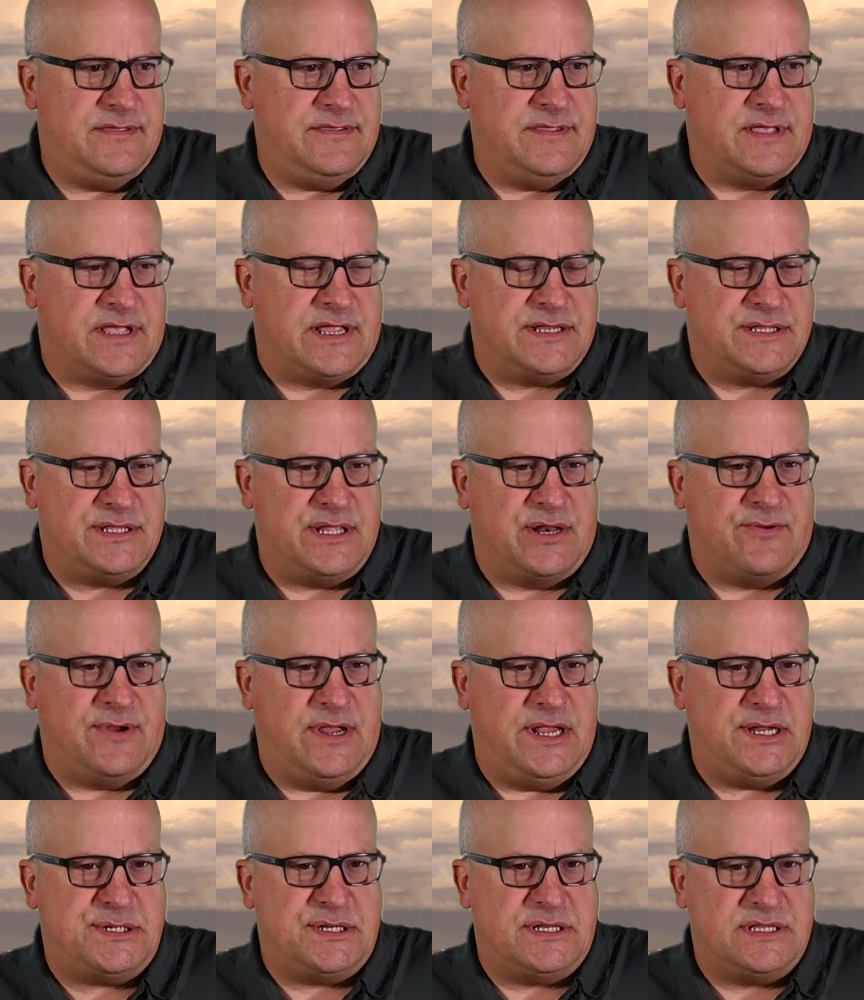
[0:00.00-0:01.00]
the
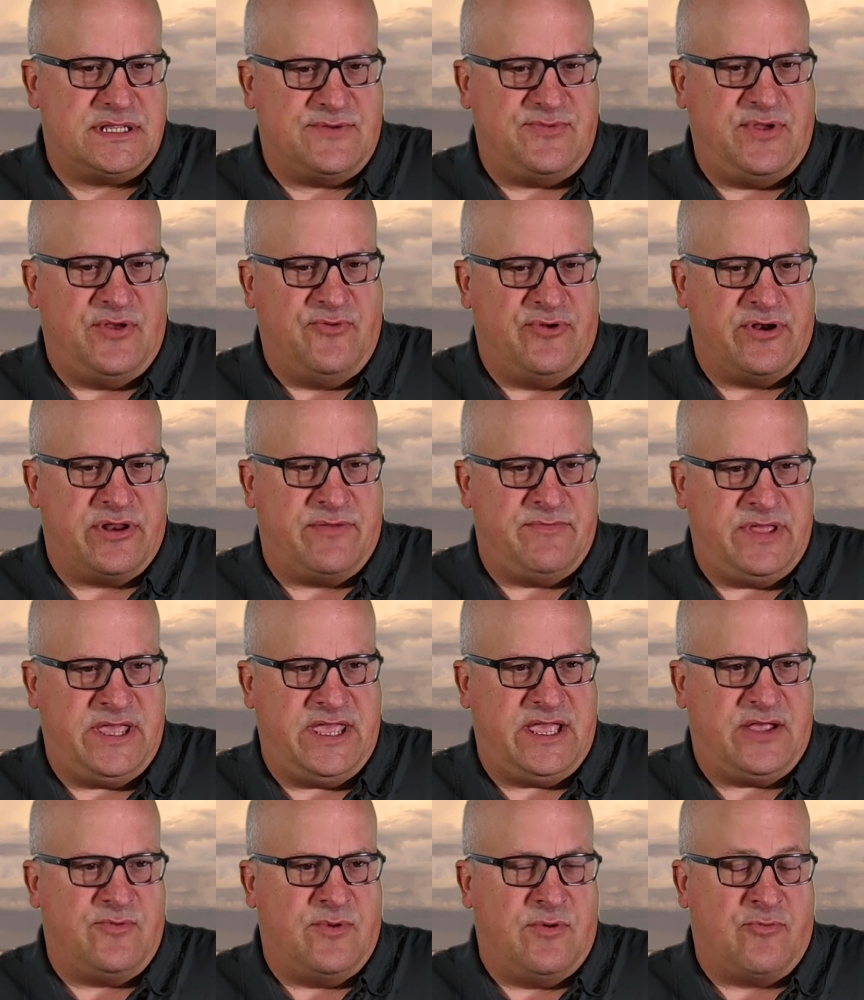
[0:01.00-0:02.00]
considerations that we want to
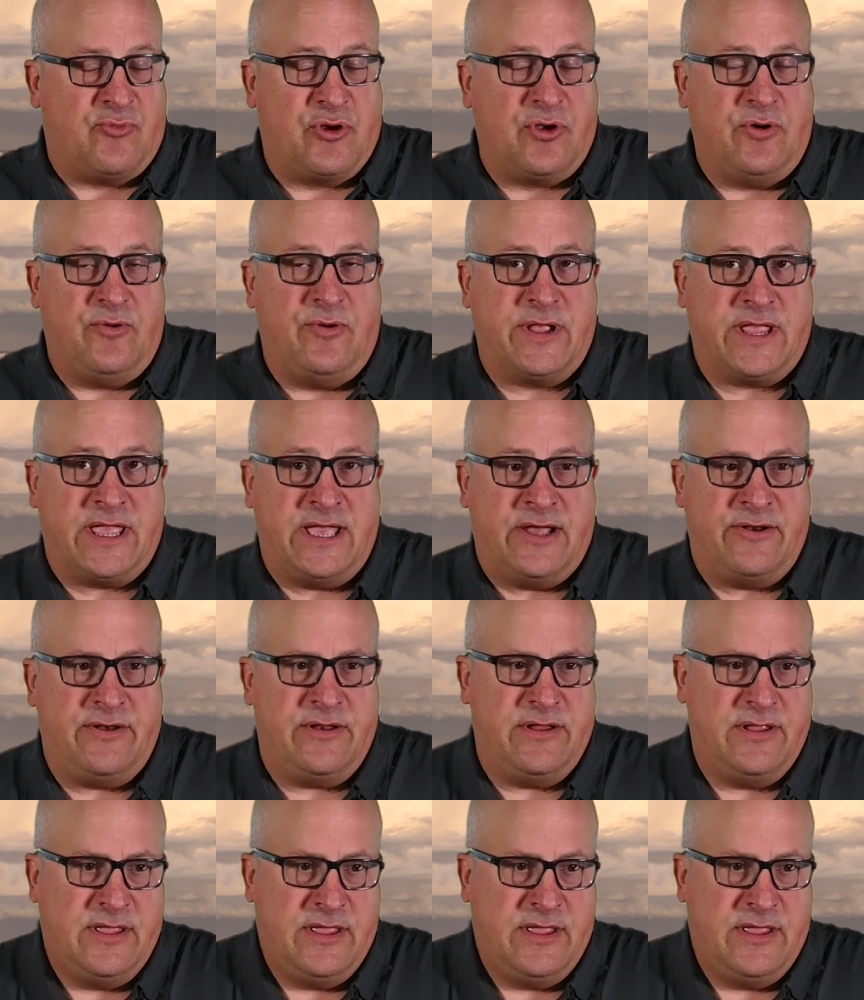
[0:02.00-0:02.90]
make when we're going out